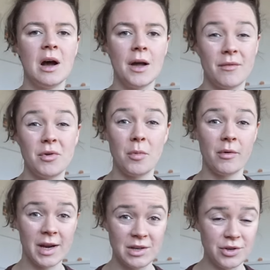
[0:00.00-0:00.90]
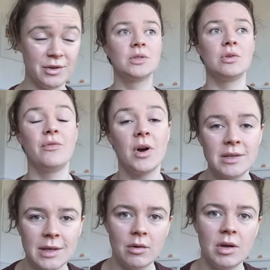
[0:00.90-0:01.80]
I have an operation to
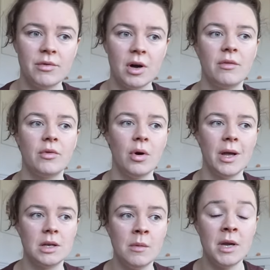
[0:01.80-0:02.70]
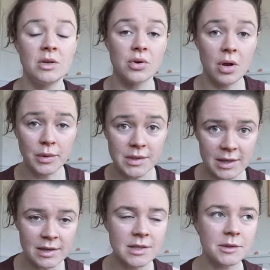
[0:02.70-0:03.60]
find out if I've got
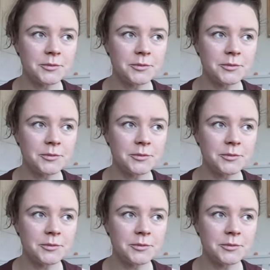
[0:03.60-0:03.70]
endometriosis.